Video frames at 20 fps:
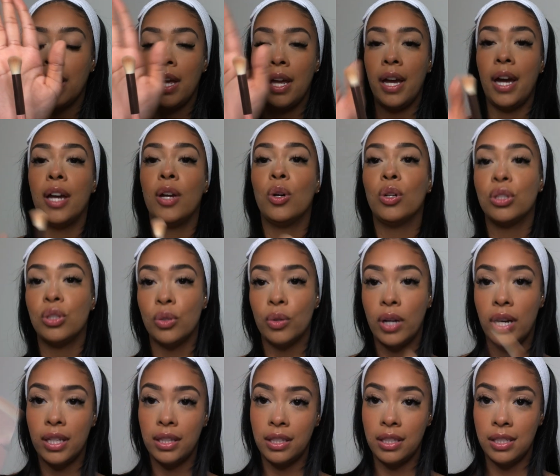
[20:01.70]
I also
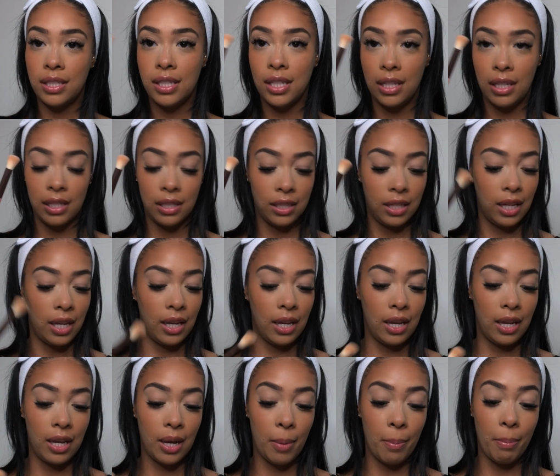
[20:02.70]
got this in
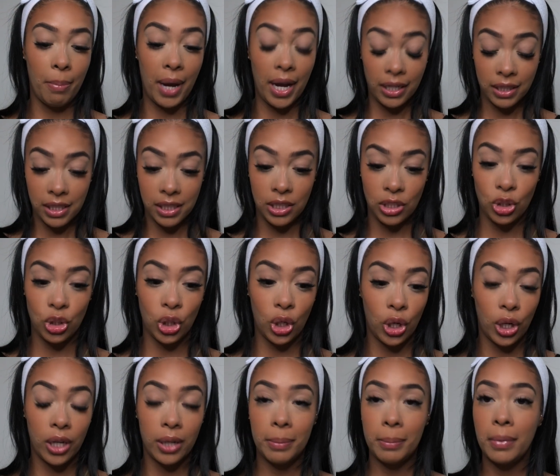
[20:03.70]
a boxy
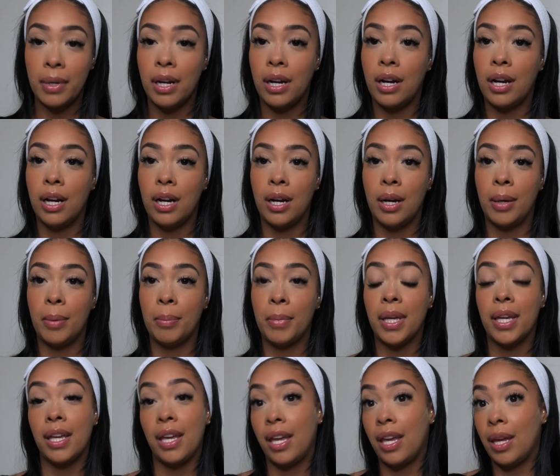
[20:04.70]
charm.
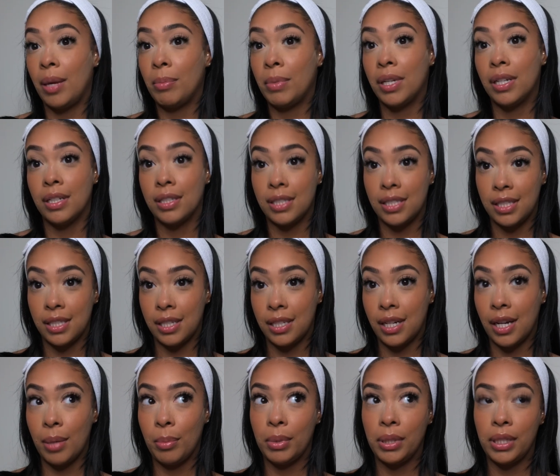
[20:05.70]
It came in a set,
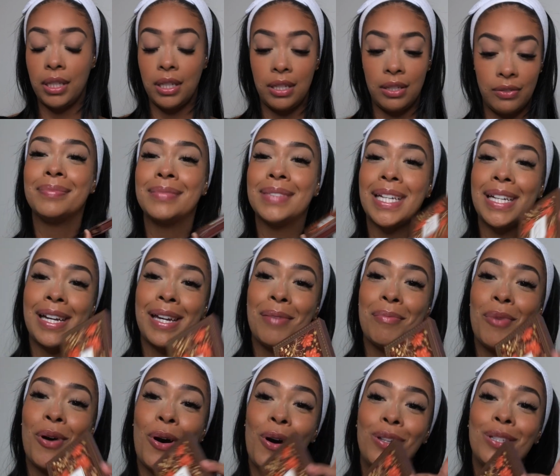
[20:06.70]
I believe. I am
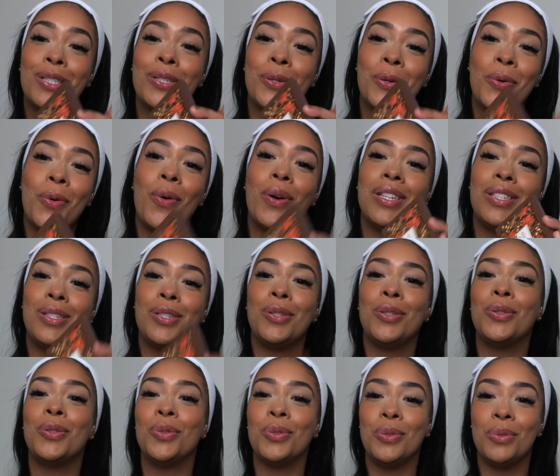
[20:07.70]
also going to
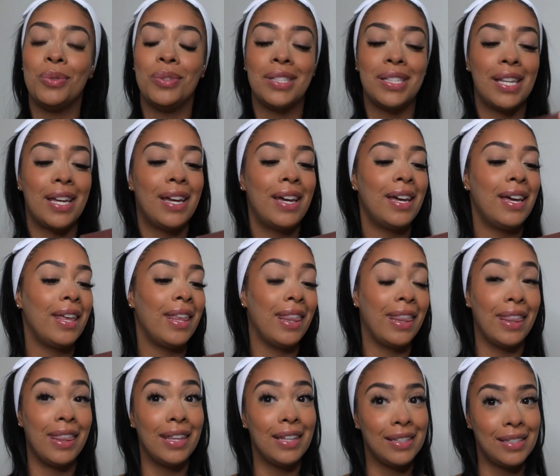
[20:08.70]
use
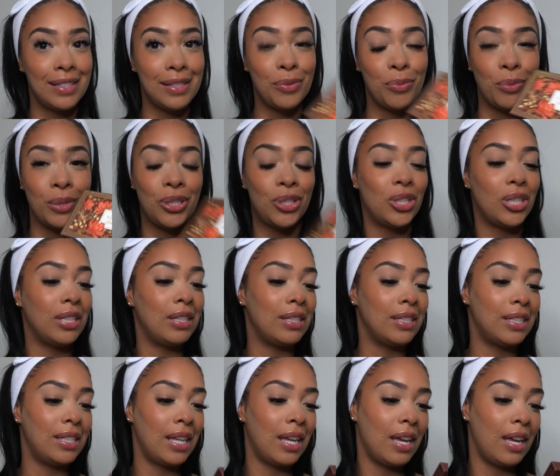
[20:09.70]
this, which
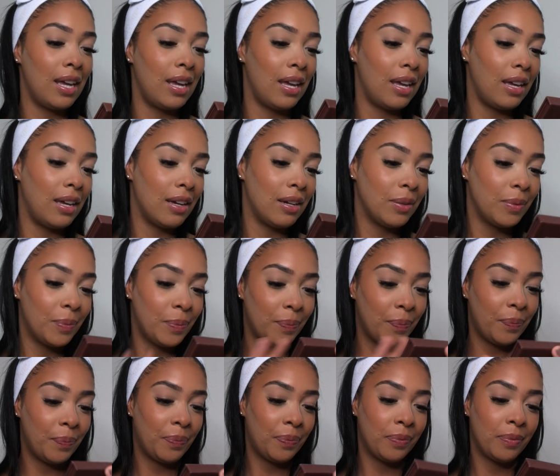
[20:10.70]
is
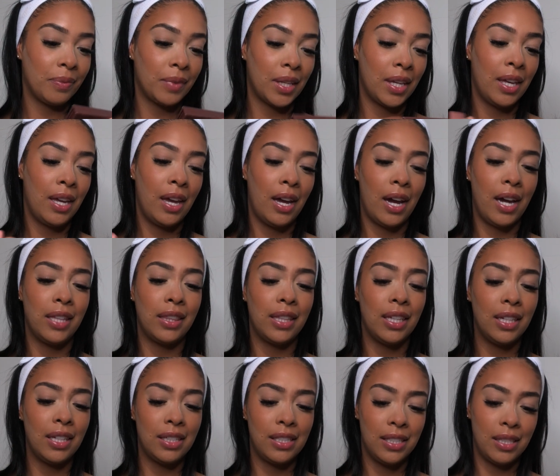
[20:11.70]
I think
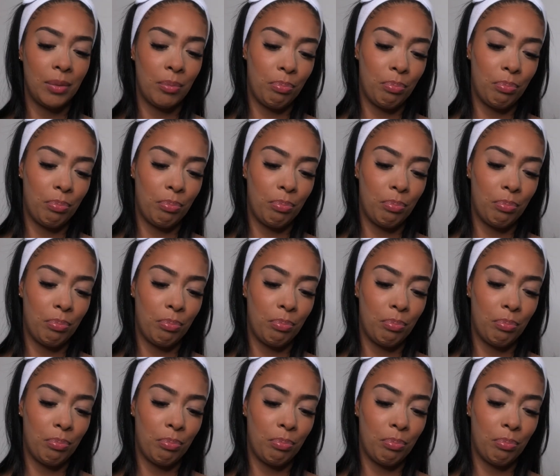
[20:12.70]
it's a